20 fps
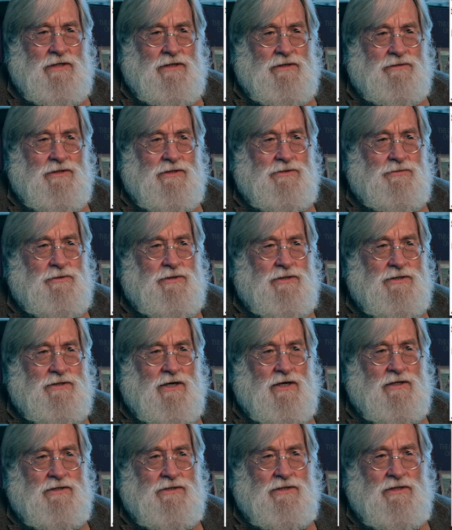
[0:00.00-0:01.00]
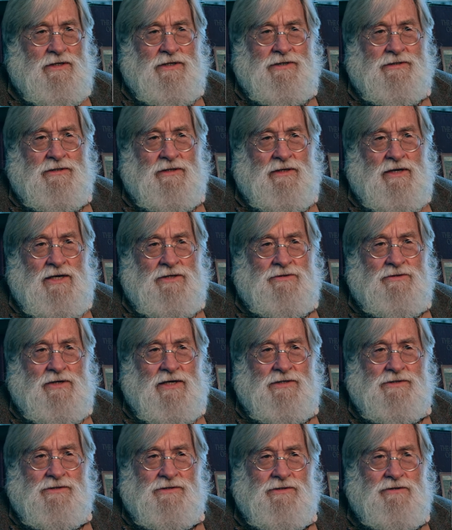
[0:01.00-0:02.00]
This one, the darks and light, the
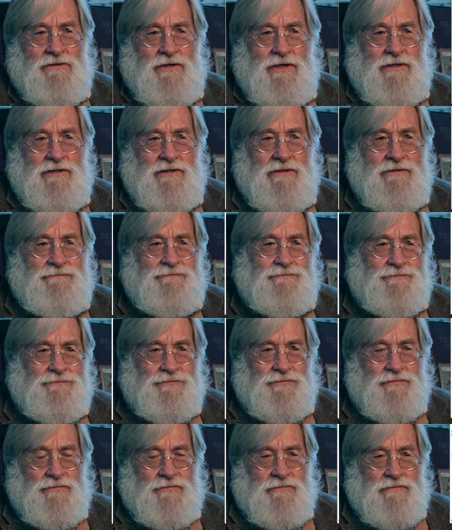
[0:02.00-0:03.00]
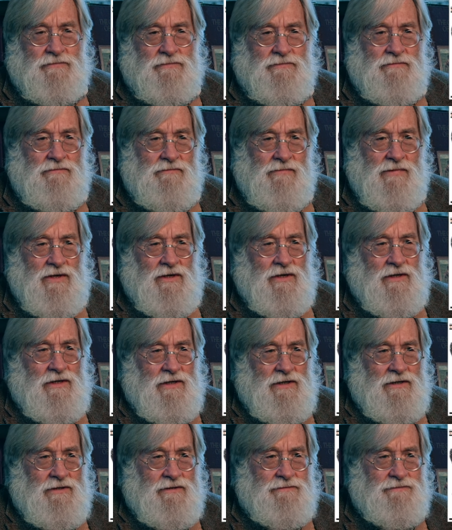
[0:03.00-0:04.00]
contrast is greater.
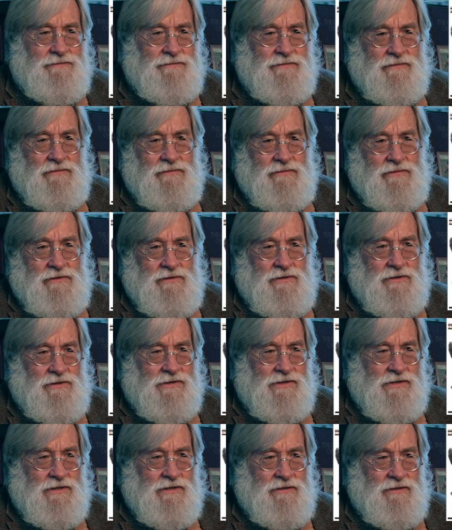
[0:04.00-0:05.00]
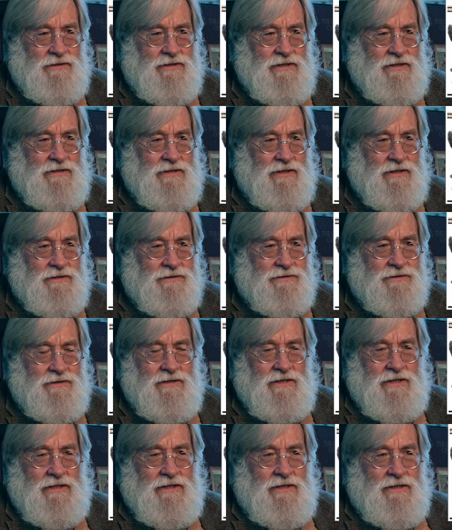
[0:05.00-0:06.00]
Um, you can see the details.
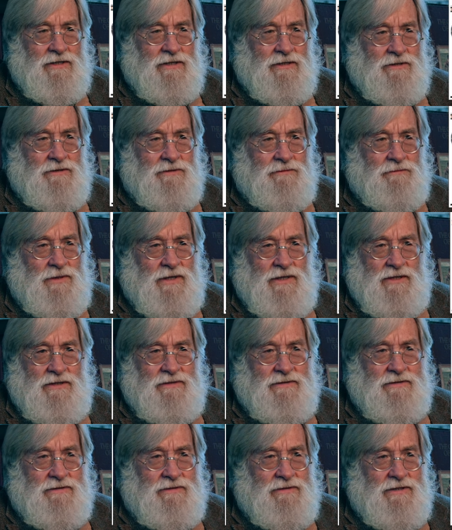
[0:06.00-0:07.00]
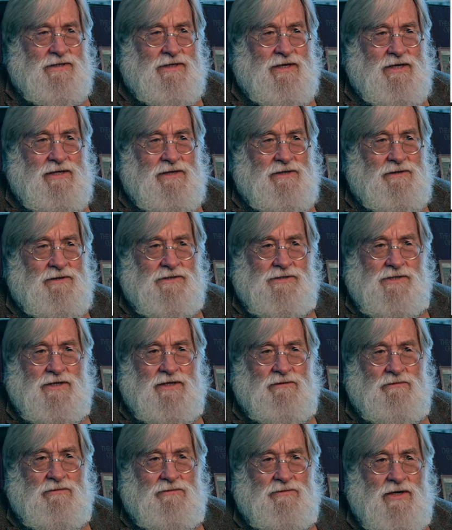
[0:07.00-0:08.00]
But again, there's
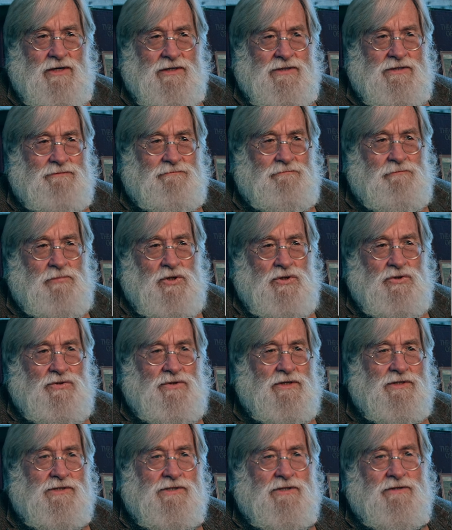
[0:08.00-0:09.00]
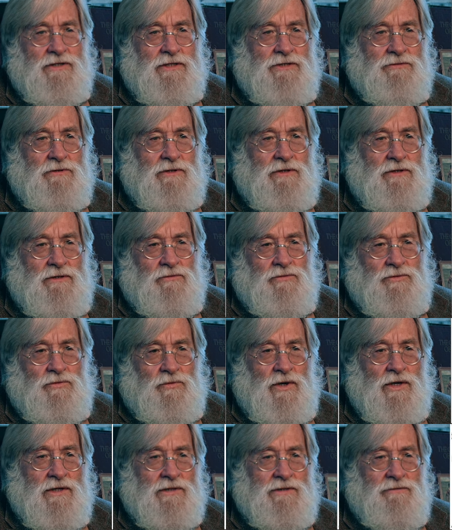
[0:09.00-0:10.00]
a relative blueness to this one, a
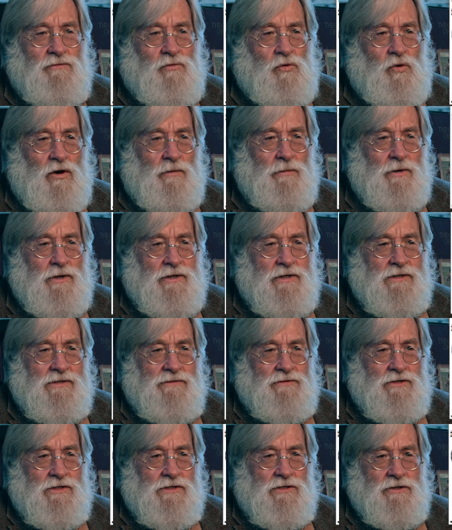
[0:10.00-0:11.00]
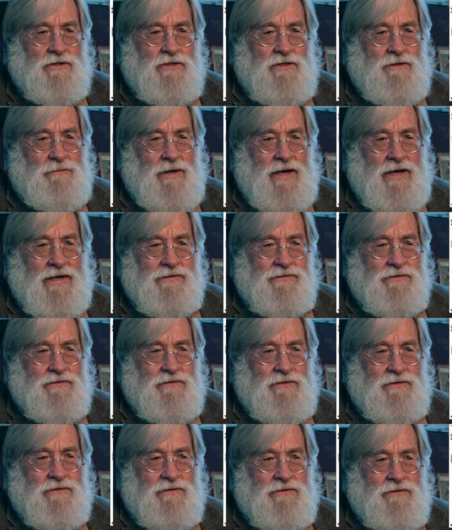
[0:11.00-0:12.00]
relative warmerness if you just look at the
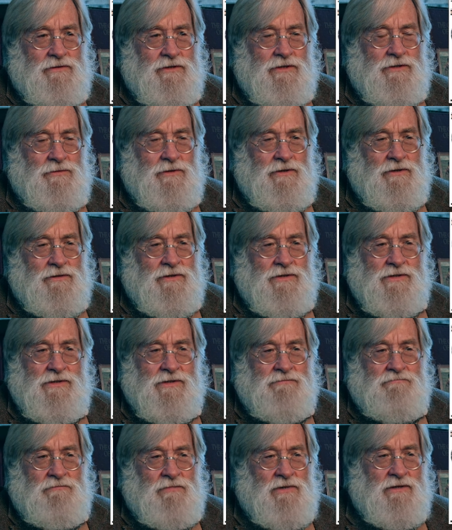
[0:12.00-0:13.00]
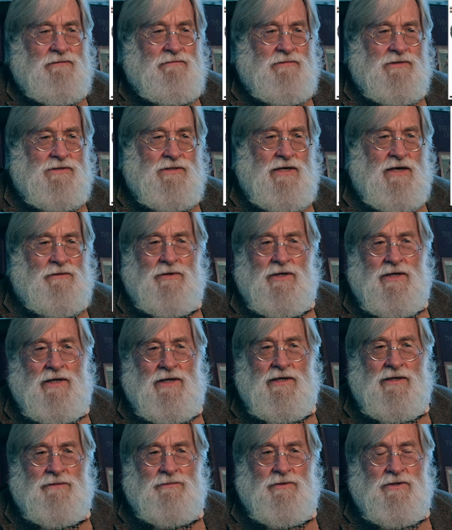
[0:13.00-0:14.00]
baskets to this one. This is not, it's not
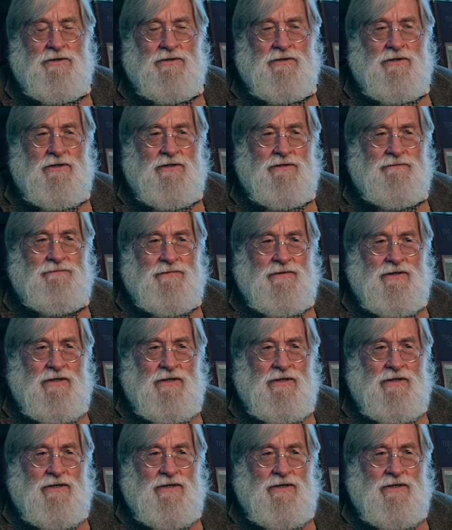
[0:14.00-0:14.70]
reliable at all.